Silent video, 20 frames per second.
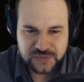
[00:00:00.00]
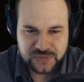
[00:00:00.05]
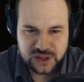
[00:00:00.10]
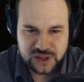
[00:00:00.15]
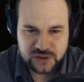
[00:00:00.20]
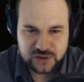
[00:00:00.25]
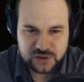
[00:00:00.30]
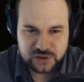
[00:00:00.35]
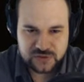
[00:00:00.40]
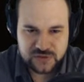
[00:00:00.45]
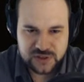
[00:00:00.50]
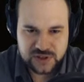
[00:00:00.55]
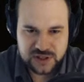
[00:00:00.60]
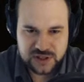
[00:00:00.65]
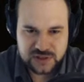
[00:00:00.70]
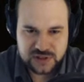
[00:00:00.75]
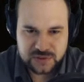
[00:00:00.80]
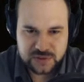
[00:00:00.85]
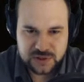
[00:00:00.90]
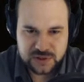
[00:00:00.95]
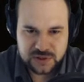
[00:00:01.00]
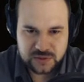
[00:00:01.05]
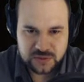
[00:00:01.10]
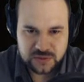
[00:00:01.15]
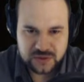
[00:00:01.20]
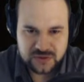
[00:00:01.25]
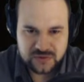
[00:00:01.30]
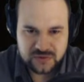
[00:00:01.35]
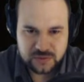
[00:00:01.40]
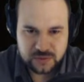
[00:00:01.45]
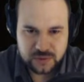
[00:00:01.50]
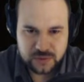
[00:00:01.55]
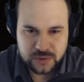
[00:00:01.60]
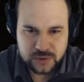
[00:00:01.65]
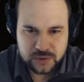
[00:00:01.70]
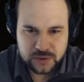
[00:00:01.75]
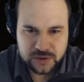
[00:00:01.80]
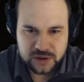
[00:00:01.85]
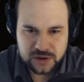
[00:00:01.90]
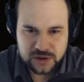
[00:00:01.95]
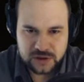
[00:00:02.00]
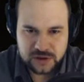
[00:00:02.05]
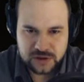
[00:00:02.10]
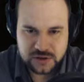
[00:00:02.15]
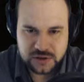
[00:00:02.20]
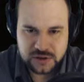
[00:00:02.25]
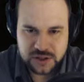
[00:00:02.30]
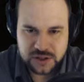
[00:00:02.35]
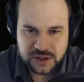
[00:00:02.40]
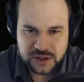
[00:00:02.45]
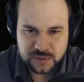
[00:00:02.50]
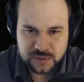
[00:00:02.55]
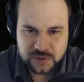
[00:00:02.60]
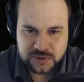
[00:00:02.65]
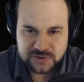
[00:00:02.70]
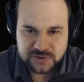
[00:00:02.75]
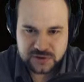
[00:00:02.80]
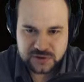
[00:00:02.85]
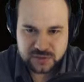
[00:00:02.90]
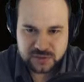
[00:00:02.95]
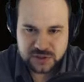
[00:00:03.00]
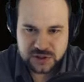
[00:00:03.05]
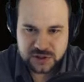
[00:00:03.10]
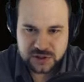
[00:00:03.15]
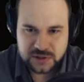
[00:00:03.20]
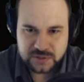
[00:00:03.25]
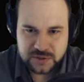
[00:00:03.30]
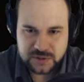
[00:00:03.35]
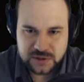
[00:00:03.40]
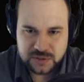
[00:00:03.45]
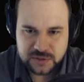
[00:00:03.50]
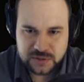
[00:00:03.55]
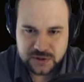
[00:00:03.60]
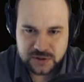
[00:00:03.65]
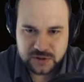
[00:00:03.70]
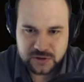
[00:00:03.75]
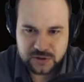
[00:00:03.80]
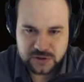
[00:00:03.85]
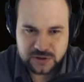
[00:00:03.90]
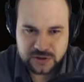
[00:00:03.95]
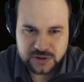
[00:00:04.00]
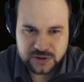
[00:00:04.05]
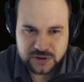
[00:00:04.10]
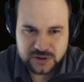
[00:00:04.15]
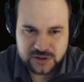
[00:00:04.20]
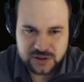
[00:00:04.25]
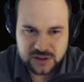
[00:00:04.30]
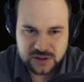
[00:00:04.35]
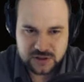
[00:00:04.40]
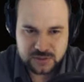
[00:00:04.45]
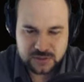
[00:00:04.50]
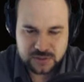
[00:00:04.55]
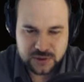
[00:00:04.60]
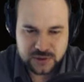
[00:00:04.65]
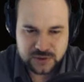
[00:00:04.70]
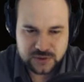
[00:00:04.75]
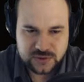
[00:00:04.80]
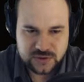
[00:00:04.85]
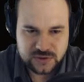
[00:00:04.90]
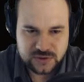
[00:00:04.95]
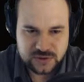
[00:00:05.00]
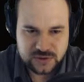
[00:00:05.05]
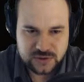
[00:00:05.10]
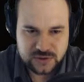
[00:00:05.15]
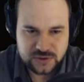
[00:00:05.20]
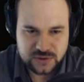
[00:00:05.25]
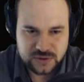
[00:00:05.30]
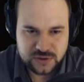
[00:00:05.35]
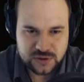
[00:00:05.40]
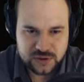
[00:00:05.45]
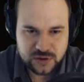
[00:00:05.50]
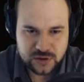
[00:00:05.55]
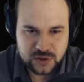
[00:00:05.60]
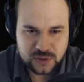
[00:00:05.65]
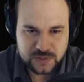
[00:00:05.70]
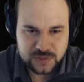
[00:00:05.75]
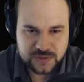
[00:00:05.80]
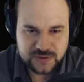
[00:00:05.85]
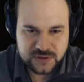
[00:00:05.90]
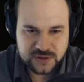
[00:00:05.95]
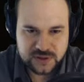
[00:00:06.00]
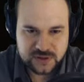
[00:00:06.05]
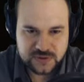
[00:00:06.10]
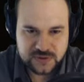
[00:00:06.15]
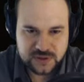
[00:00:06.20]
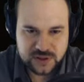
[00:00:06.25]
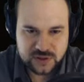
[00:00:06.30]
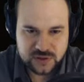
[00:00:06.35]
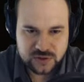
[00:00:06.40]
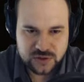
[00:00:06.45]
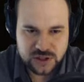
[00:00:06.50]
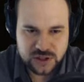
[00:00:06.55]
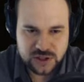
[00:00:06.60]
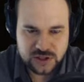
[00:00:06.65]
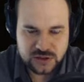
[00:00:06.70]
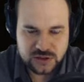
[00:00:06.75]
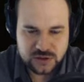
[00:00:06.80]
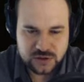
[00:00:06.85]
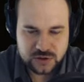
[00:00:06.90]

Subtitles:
On your advisement and with a very heart, I am off to meet up with the coalition that opposes you. In the hope of serving you again,